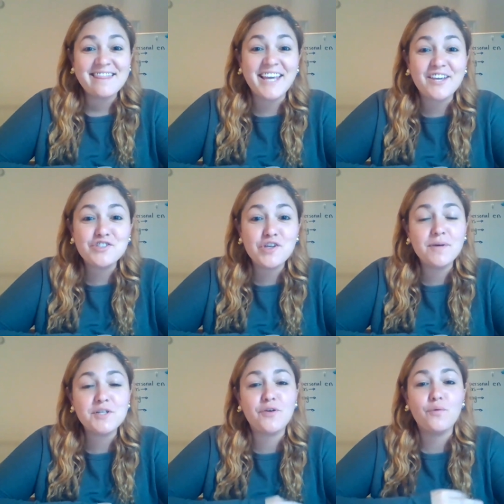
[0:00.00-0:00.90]
Thank you so
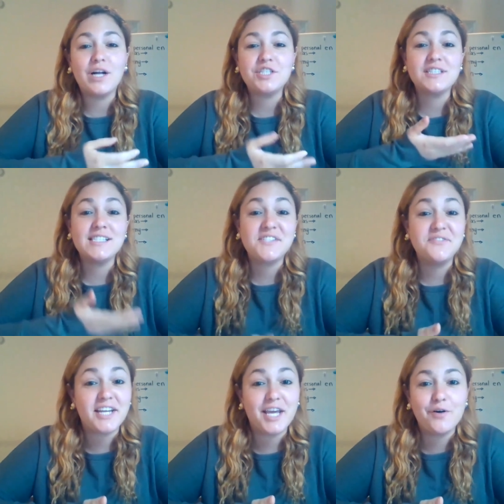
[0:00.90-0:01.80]
much for watching this
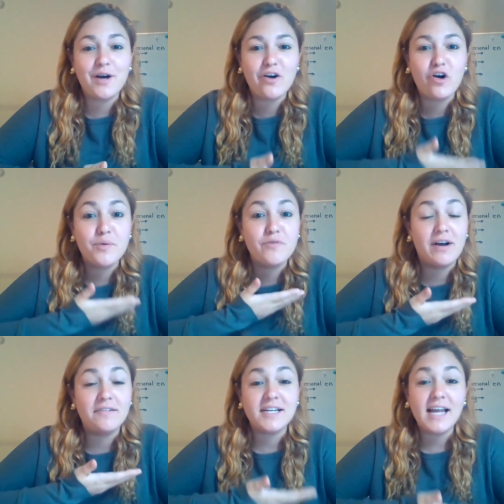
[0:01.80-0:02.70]
video. I hope you
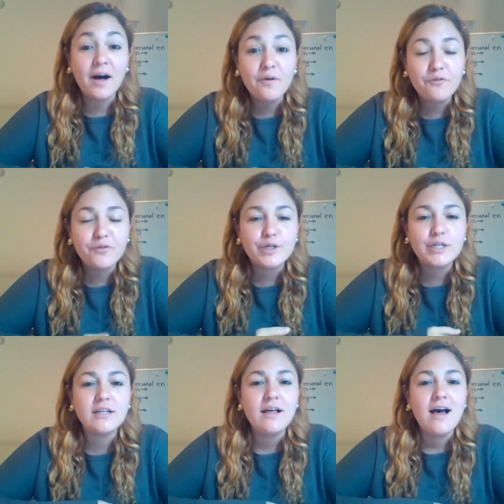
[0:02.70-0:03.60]
found it helpful.